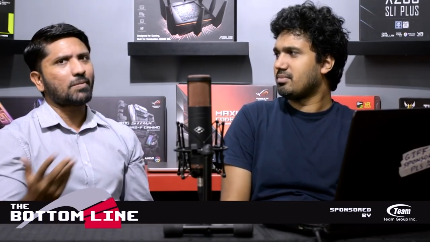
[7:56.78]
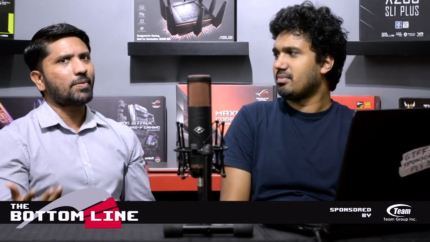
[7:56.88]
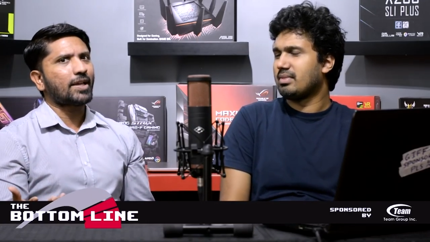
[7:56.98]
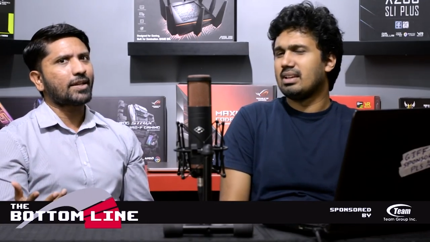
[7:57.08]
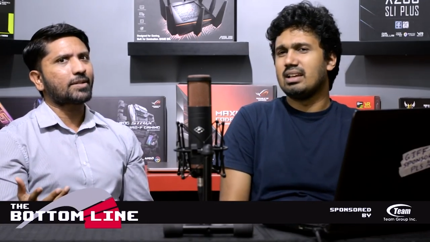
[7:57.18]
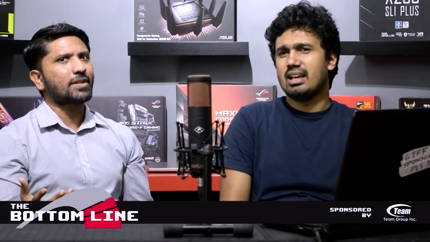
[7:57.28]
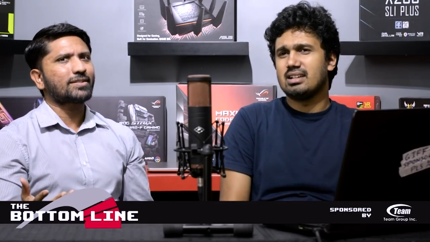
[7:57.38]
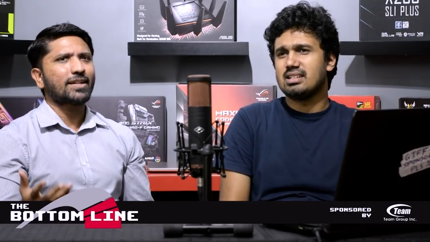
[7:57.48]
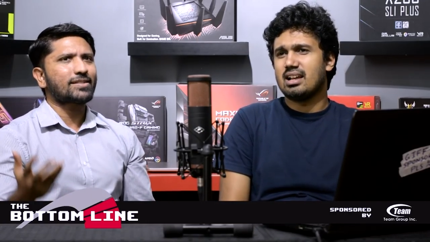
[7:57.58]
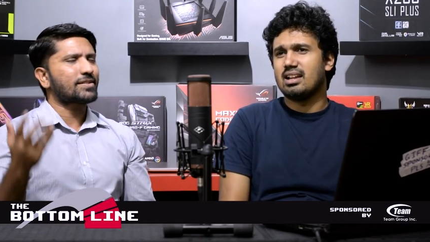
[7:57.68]
Speaker 1: to be playing in
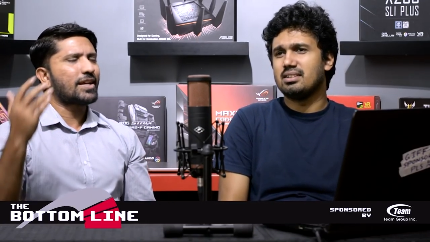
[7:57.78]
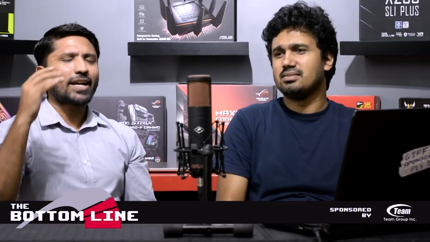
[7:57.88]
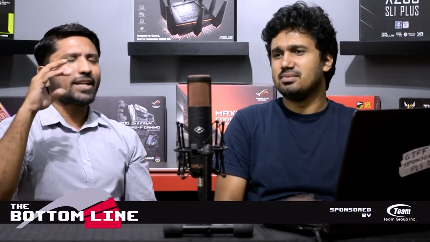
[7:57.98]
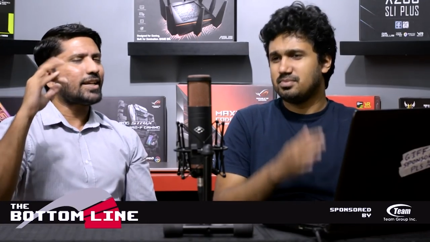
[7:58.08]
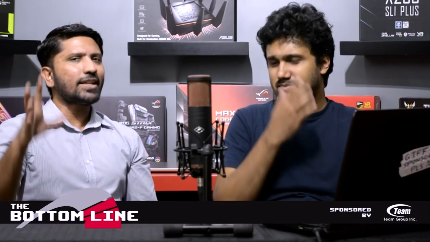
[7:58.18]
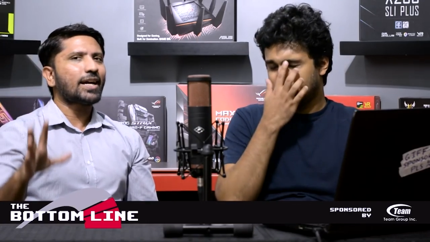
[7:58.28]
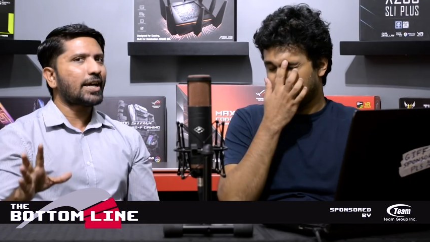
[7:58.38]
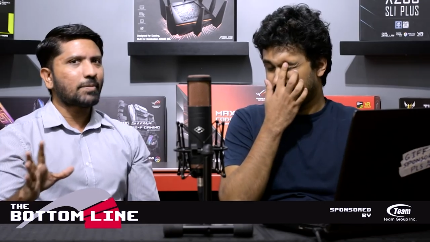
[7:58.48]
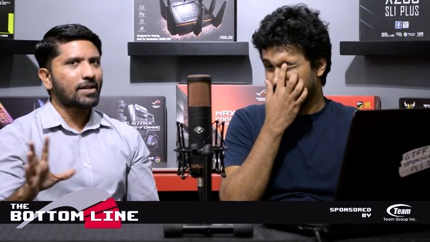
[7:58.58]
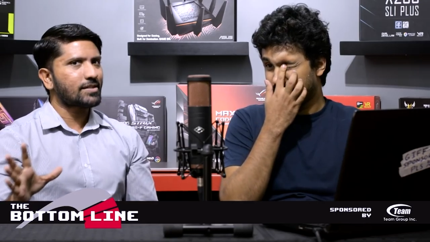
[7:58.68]
because exactly. that's clearly a
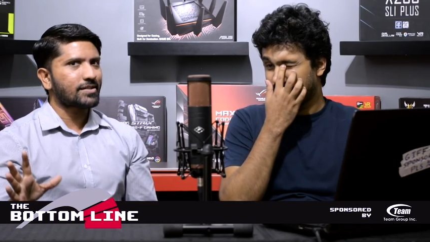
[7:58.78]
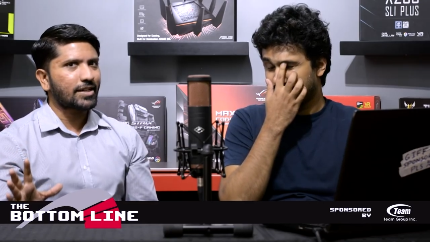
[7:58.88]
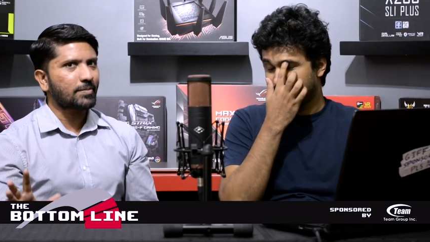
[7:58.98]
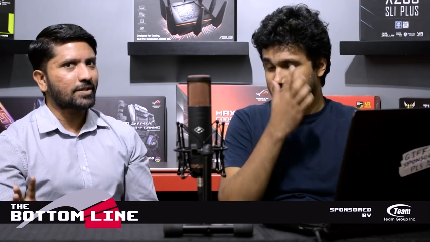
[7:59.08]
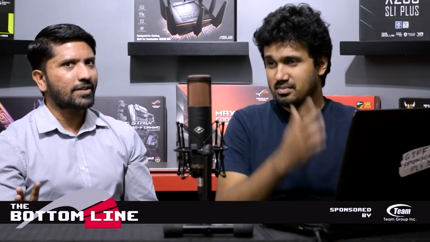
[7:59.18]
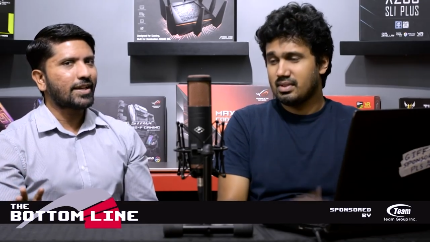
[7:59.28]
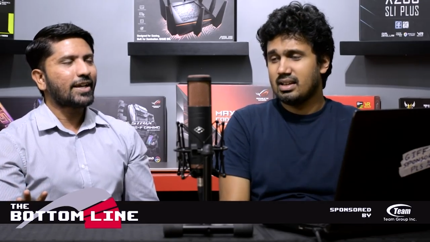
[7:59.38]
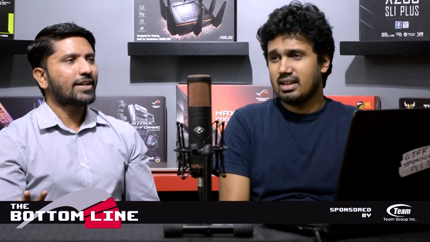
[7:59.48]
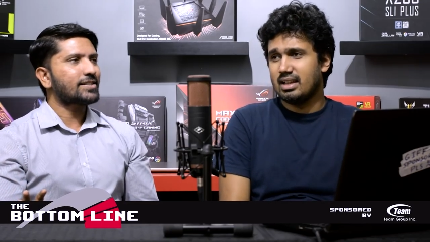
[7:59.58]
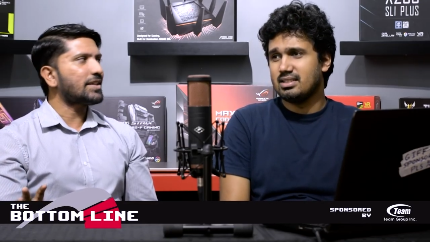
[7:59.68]
high margin segment.
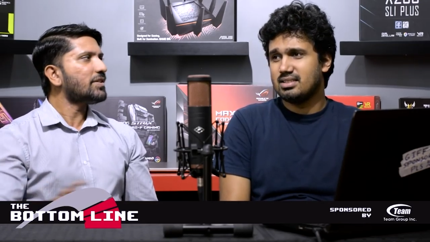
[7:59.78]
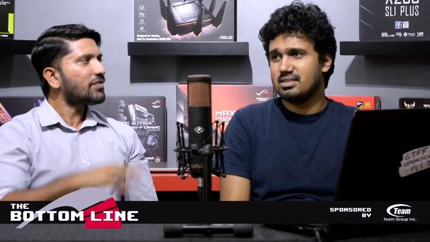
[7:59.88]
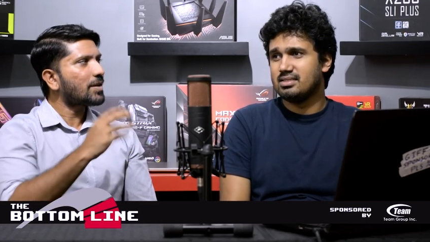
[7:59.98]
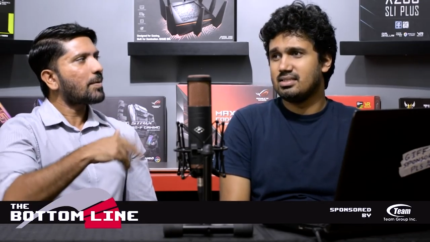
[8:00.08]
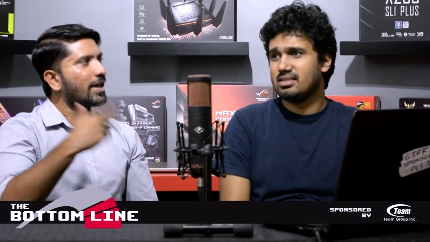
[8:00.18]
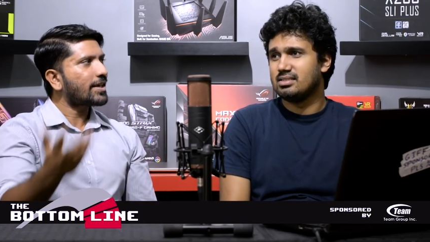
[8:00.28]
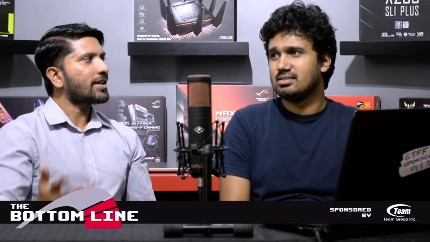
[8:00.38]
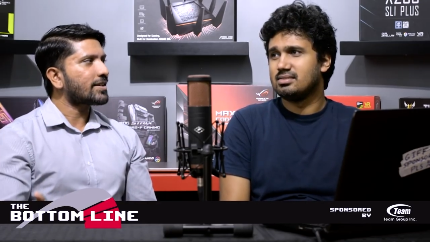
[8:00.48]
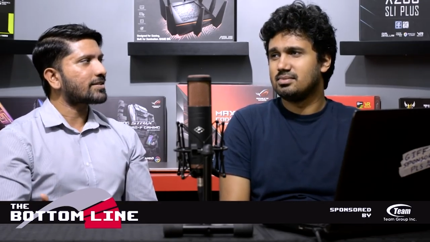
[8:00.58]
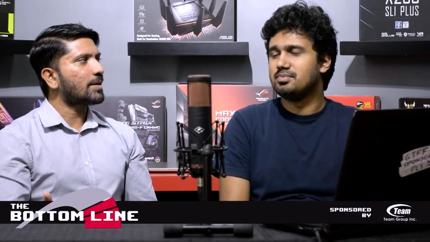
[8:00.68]
Because even if they're
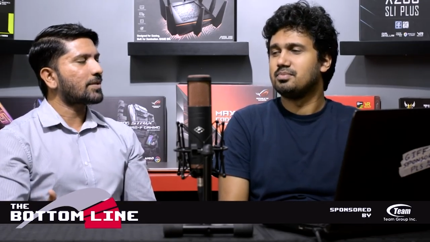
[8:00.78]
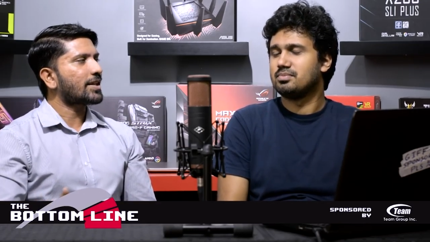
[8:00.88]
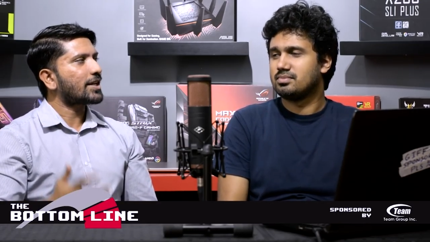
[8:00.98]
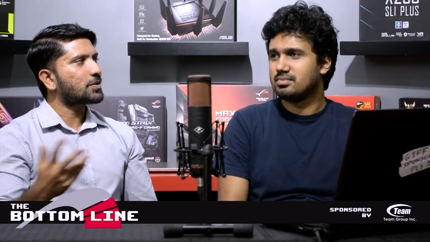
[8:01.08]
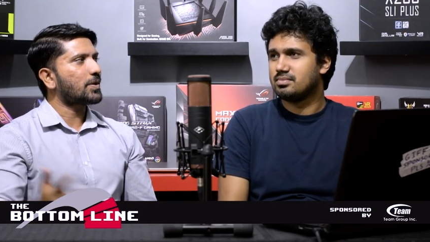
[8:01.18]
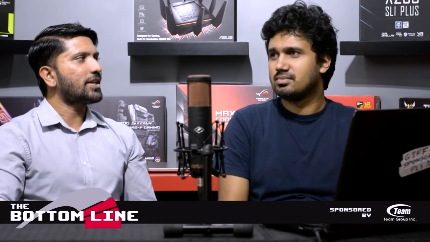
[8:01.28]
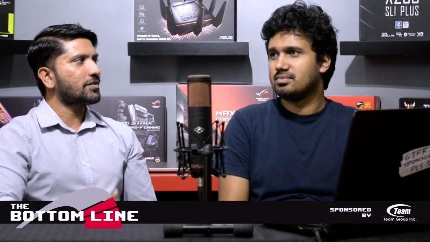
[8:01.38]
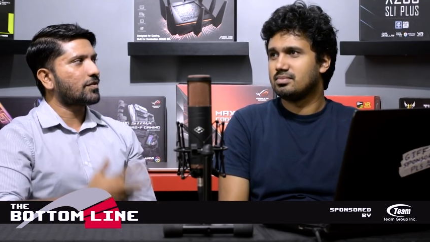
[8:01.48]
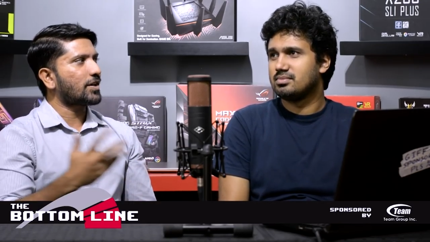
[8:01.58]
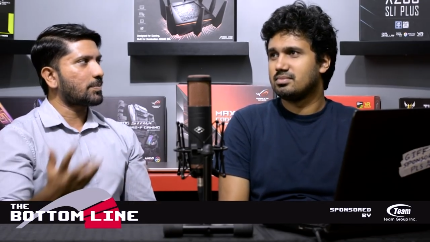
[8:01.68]
making something like 20
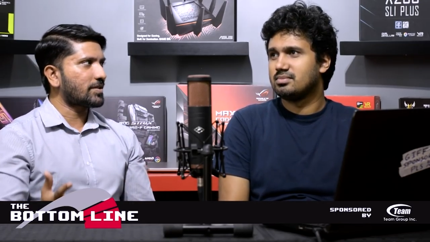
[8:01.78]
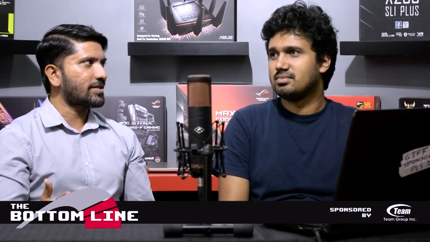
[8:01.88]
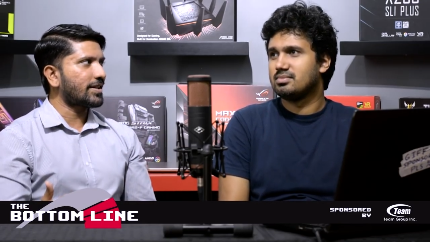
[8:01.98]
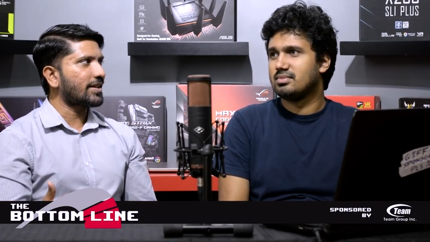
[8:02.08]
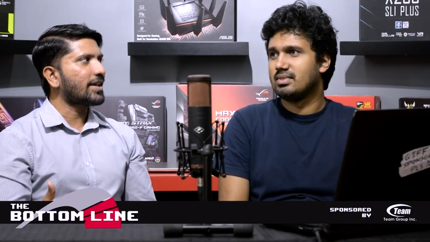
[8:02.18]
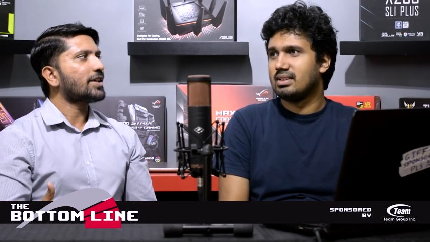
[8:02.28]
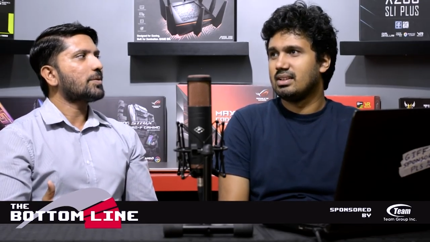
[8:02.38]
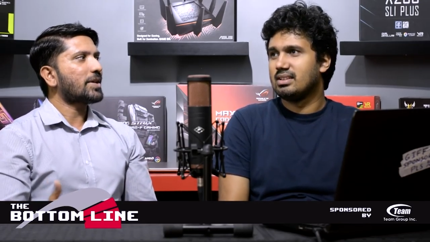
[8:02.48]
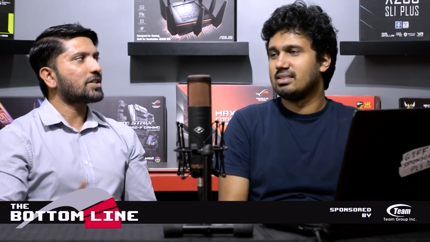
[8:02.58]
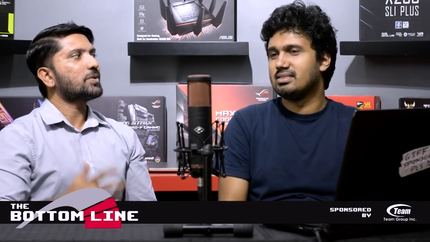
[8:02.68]
to 40%,
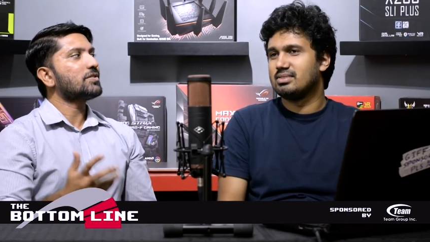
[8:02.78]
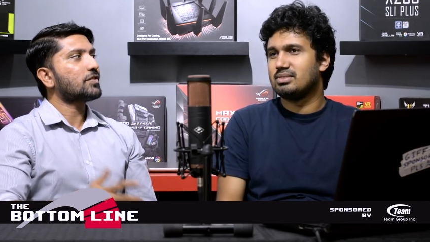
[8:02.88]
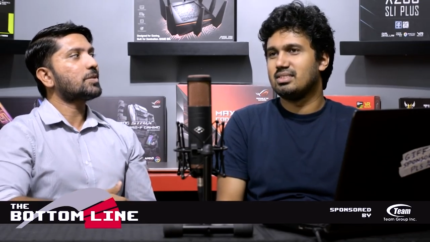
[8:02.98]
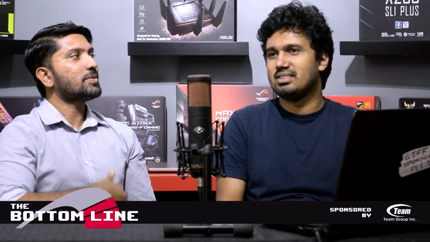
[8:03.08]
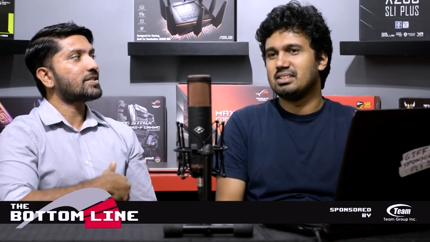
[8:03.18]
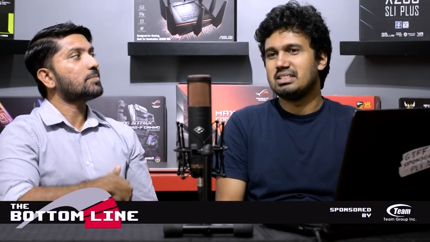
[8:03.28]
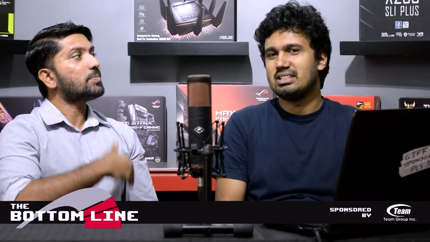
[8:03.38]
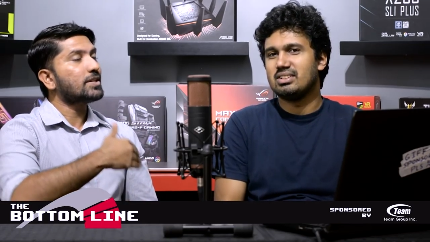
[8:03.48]
they're making 20 to 40%